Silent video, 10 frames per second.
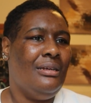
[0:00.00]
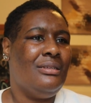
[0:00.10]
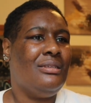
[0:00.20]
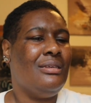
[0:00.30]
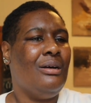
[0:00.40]

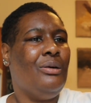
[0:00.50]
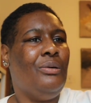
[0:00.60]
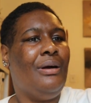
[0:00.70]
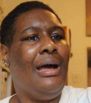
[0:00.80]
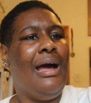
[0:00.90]

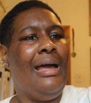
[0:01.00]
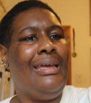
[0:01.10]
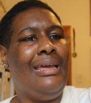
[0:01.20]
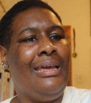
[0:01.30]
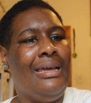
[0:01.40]
So
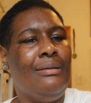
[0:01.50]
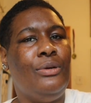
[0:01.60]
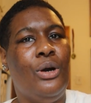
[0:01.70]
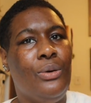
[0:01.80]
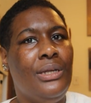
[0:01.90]
I
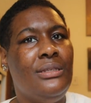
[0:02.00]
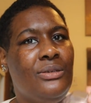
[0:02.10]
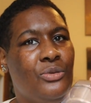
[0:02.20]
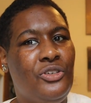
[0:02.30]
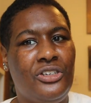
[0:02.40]
am going
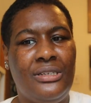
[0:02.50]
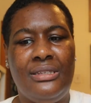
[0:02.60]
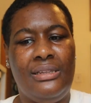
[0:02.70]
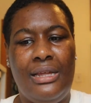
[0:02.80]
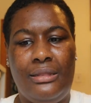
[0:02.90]
to
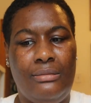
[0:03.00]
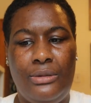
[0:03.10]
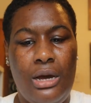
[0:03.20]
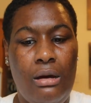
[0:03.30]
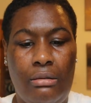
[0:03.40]
just let
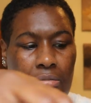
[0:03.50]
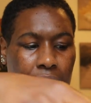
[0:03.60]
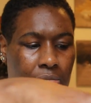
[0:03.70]
them go.